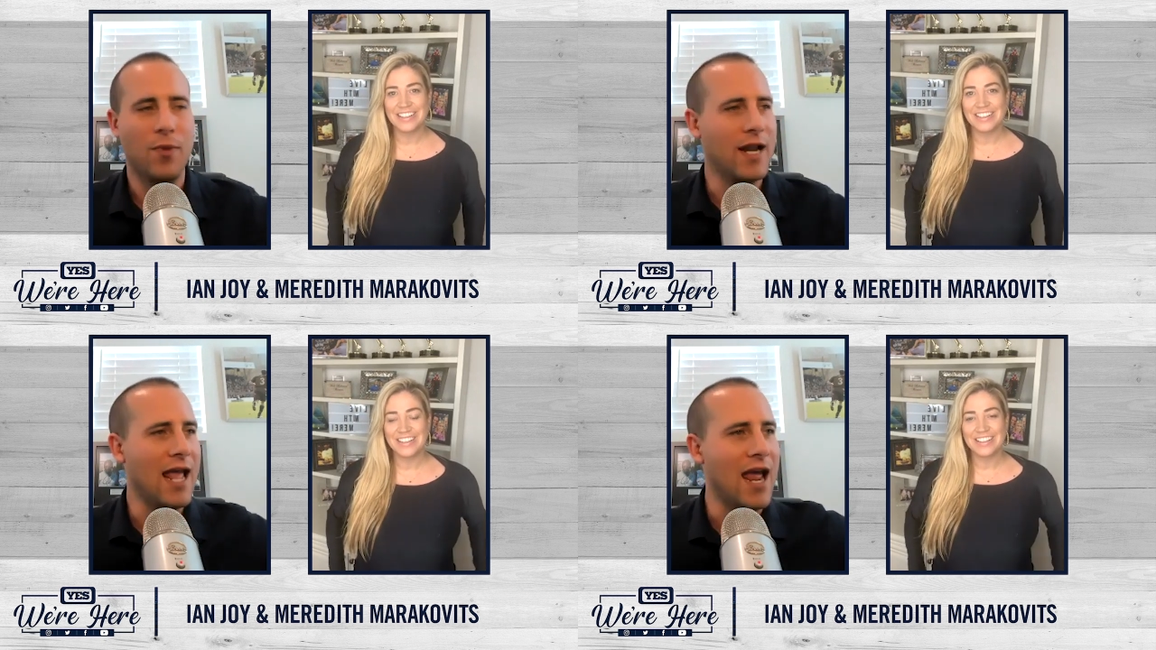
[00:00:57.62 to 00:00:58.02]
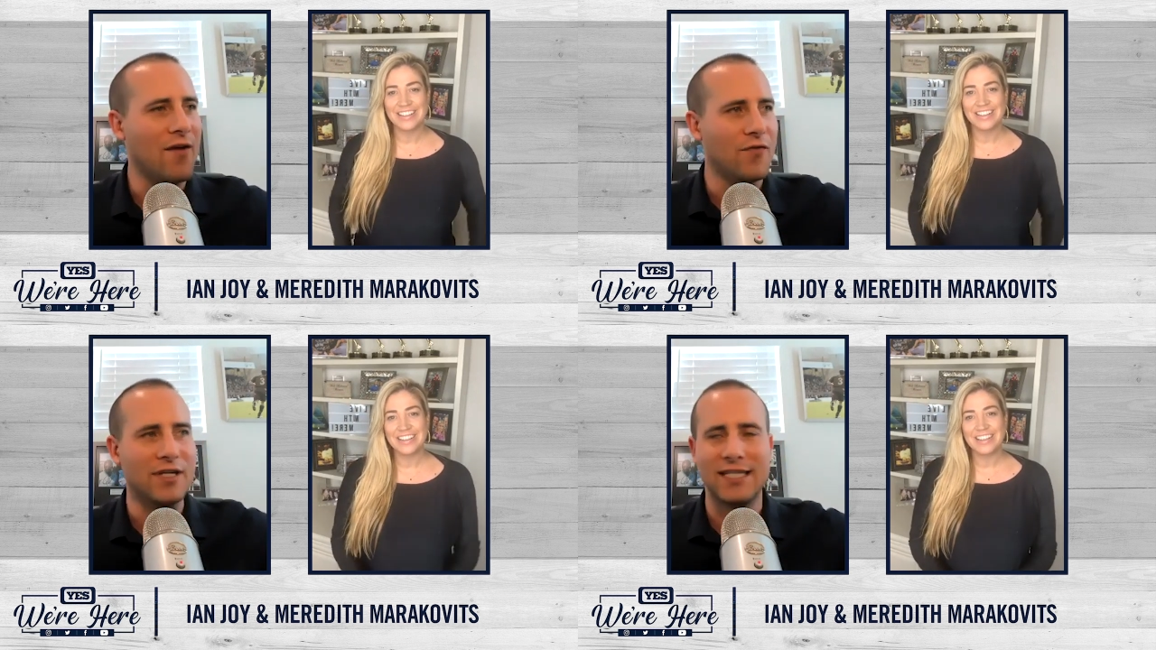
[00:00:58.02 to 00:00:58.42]
Speaker 1: But
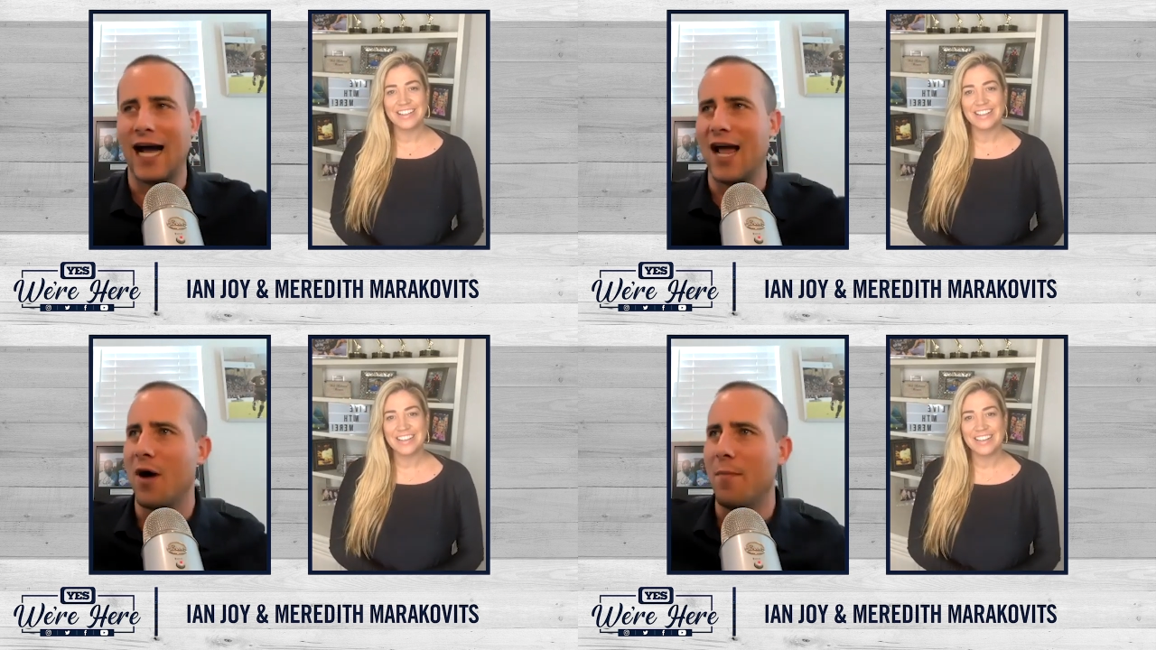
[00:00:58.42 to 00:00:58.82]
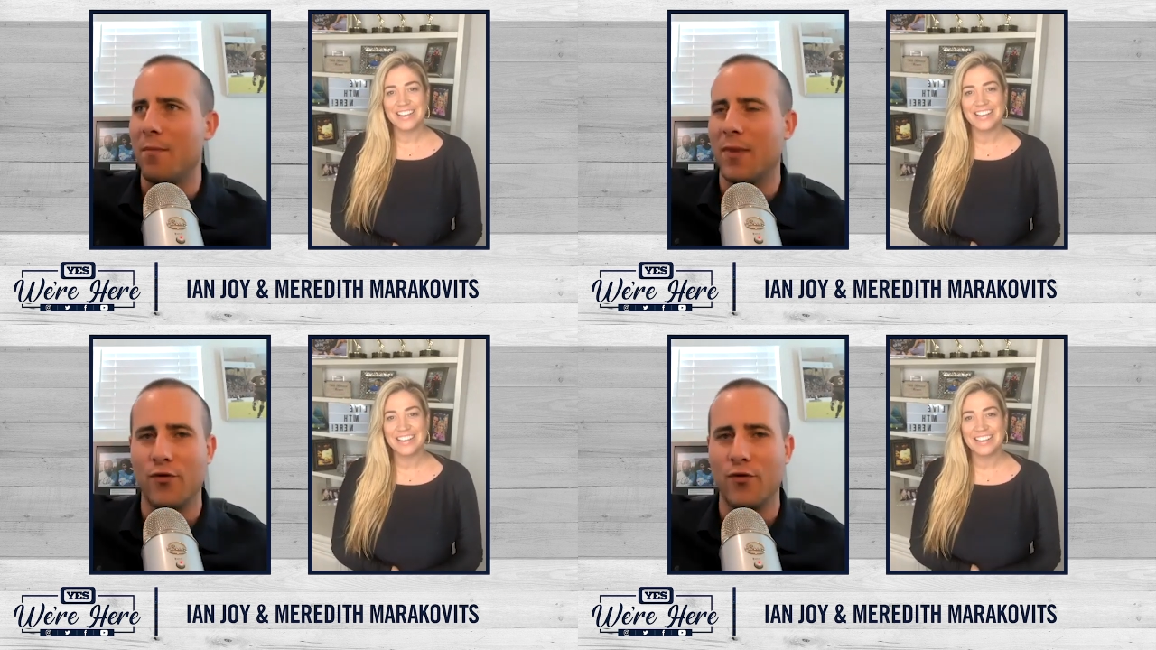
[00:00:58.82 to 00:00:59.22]
every time I'm
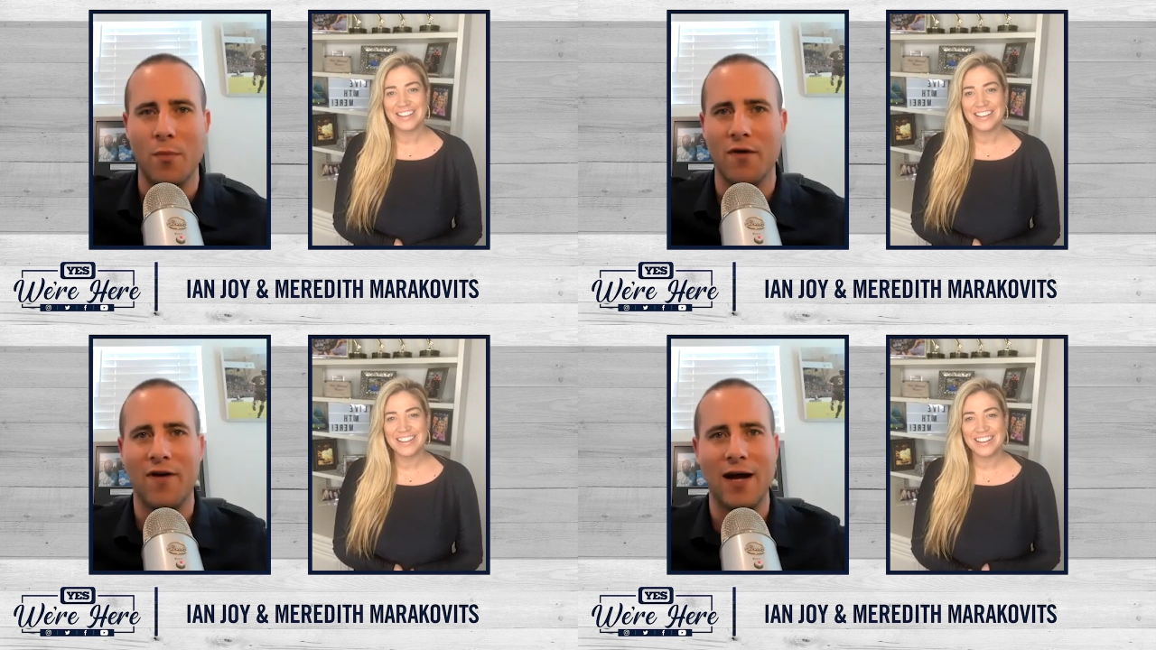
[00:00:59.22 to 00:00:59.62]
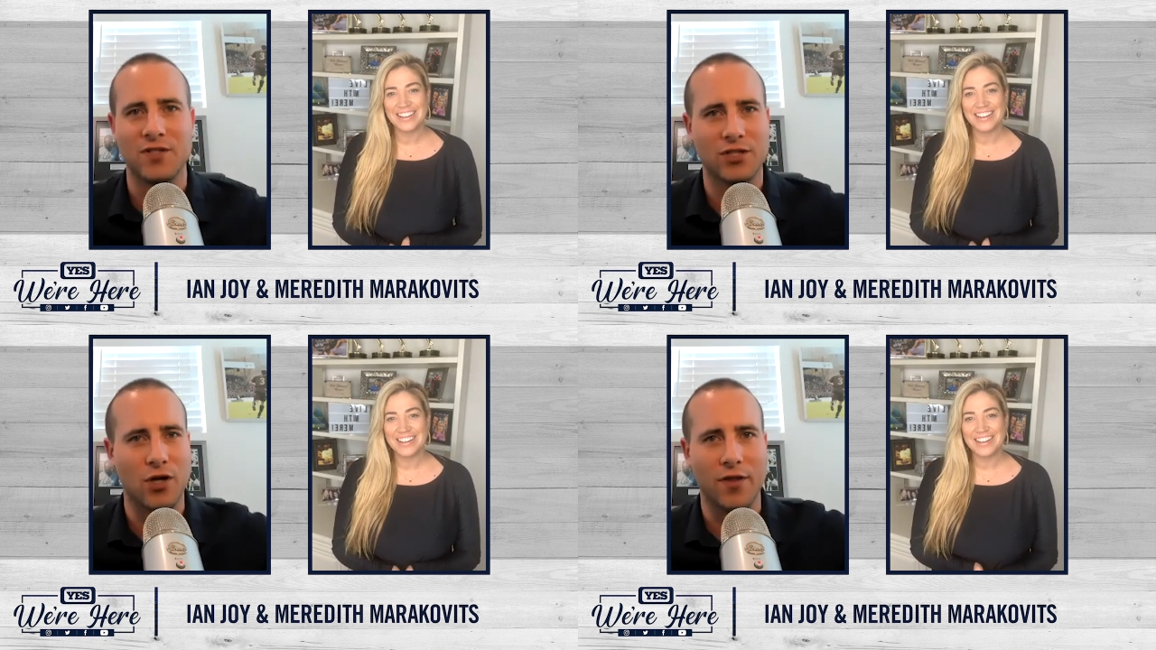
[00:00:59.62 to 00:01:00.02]
in my room, if I'm
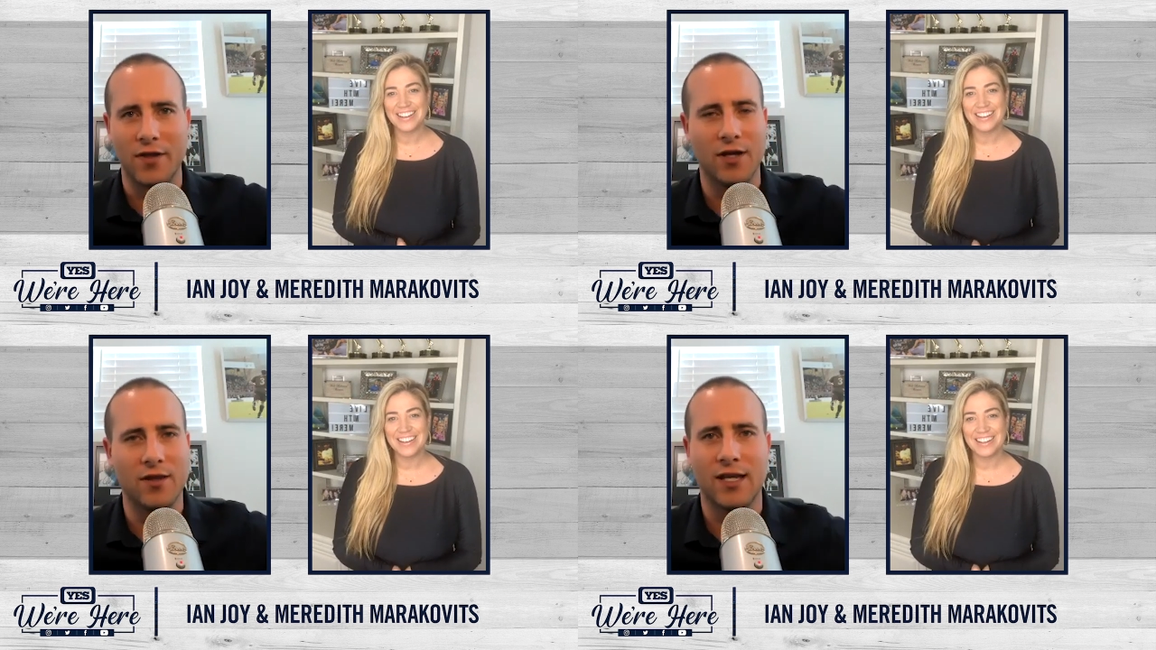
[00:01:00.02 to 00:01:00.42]
just got the,